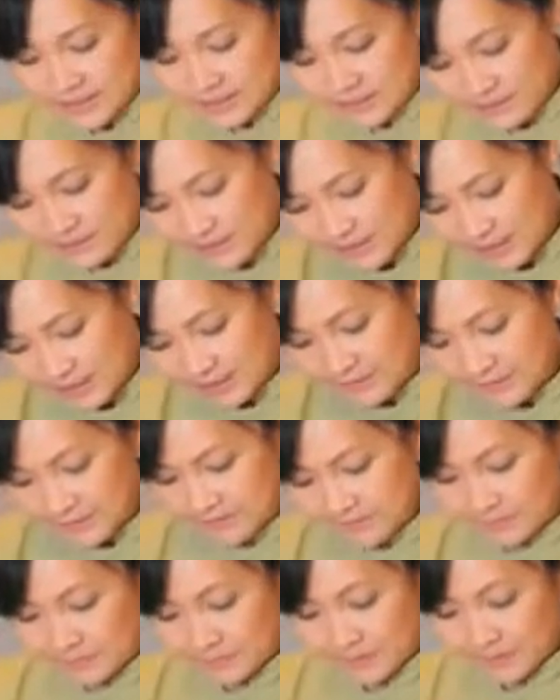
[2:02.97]
You see?
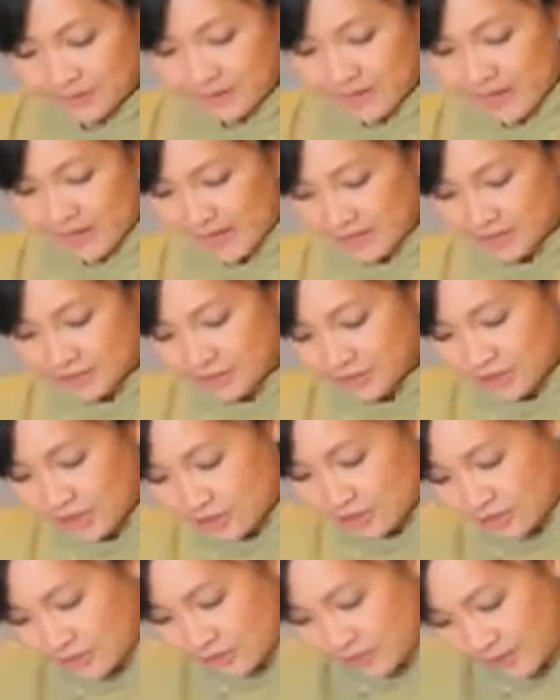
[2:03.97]
I just
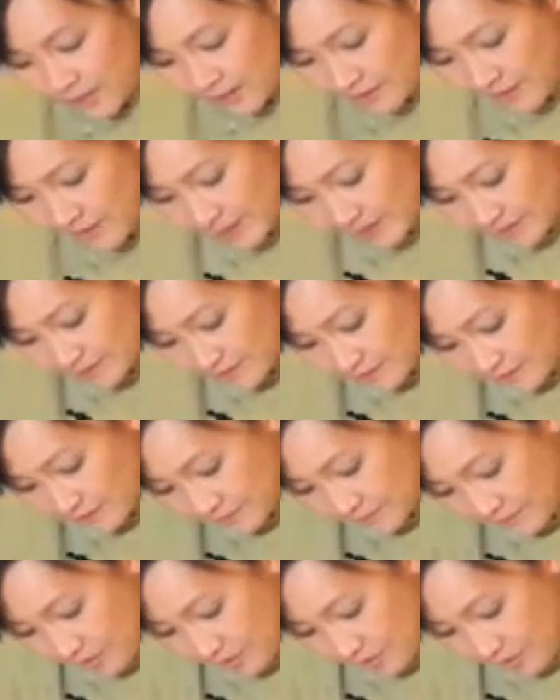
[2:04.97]
go do like this.